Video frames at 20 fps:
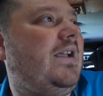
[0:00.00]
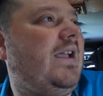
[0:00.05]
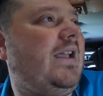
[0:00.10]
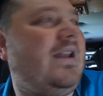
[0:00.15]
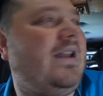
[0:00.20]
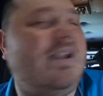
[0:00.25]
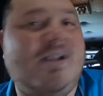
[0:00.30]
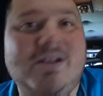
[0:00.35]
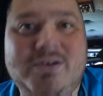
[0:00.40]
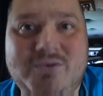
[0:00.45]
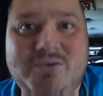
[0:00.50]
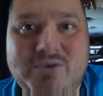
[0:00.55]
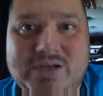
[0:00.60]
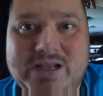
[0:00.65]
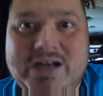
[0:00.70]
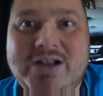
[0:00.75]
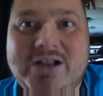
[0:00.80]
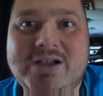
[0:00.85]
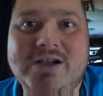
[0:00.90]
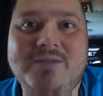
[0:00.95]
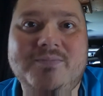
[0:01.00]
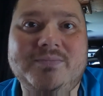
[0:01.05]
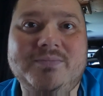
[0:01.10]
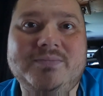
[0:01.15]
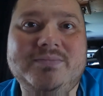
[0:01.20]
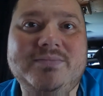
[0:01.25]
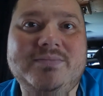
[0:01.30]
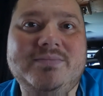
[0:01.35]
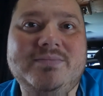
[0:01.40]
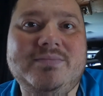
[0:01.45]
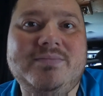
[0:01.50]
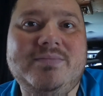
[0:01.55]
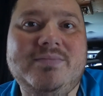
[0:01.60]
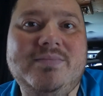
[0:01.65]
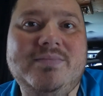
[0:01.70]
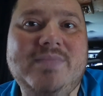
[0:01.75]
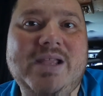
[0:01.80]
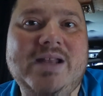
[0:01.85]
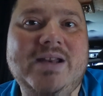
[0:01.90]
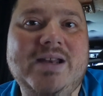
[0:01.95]
and I got good income.
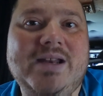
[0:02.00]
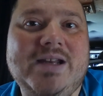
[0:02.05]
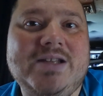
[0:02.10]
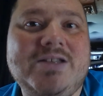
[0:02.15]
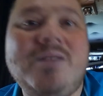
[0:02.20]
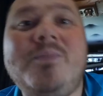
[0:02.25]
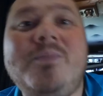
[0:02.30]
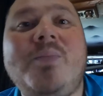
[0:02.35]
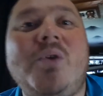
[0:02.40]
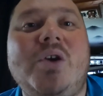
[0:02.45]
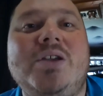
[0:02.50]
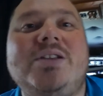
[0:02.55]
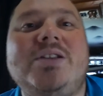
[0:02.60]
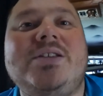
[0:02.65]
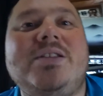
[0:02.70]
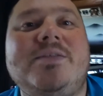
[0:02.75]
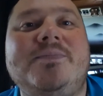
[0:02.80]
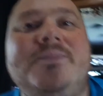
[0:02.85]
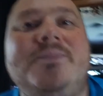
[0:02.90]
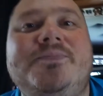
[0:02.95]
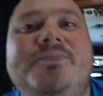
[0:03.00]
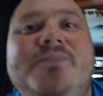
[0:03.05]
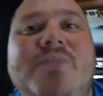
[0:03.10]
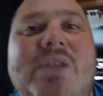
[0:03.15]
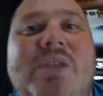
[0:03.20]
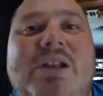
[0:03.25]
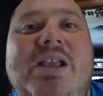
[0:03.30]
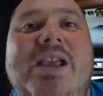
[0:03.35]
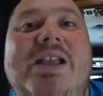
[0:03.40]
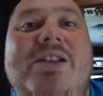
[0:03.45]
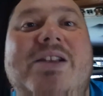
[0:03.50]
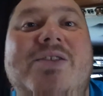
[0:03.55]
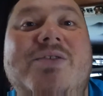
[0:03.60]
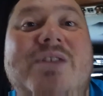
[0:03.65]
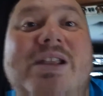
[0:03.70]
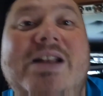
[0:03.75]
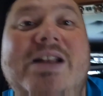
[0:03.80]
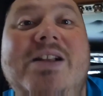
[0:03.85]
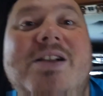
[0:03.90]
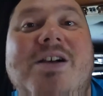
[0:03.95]
And then at some point, when I had
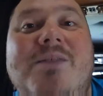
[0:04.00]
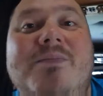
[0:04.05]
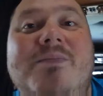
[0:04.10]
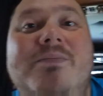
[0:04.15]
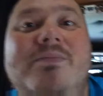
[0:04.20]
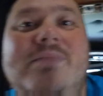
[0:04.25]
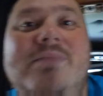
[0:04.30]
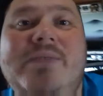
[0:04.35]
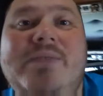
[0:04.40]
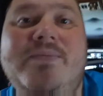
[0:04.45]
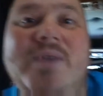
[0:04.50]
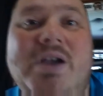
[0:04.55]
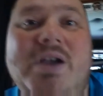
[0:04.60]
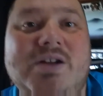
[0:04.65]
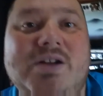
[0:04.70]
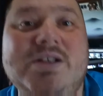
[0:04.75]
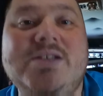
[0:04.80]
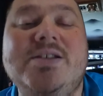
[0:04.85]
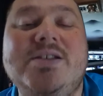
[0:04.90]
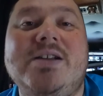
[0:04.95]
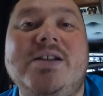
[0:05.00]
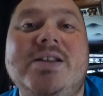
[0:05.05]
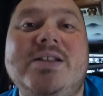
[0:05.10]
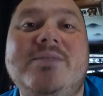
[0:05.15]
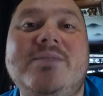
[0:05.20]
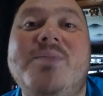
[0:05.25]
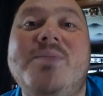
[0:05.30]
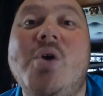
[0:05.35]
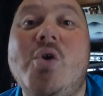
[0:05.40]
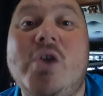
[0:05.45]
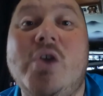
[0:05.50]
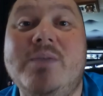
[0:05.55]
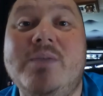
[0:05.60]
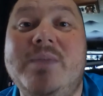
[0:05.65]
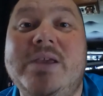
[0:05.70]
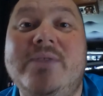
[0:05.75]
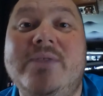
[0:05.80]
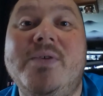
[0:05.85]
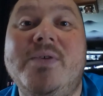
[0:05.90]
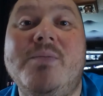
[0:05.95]
good income, my father started poking
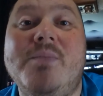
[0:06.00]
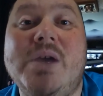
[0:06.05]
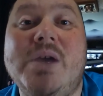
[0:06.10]
me for